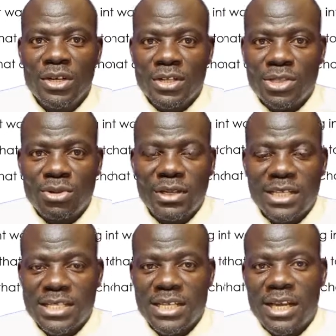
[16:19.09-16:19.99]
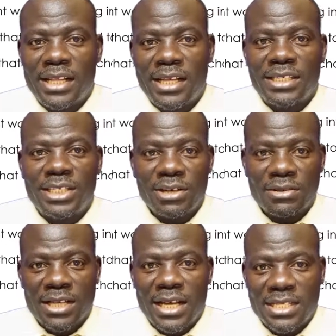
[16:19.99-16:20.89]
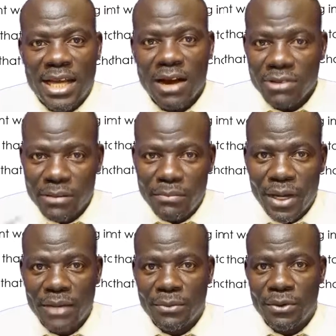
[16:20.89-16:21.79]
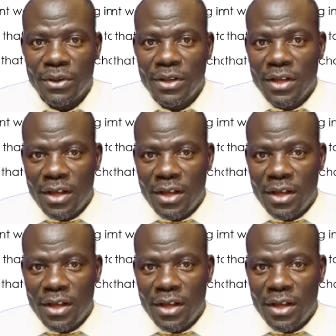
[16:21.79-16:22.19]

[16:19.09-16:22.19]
stories there that tells us how the Bible,